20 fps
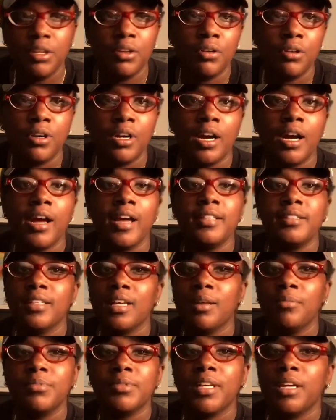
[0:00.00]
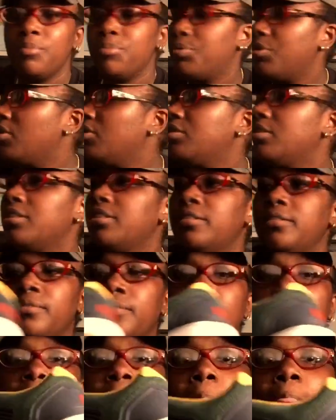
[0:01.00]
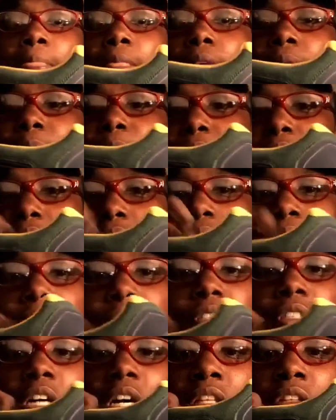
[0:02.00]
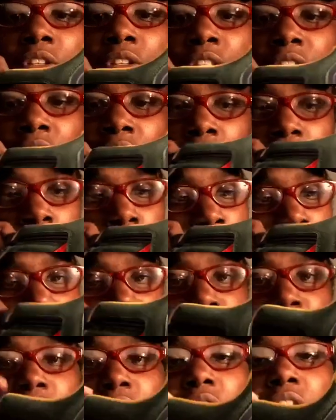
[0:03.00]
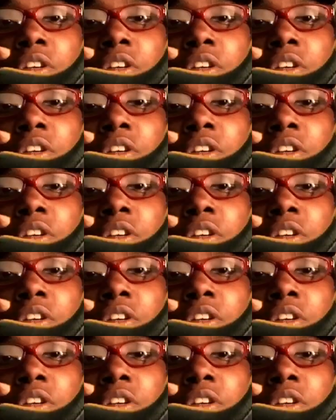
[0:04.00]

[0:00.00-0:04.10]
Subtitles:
or a high top type person, but I thought this colorway was pretty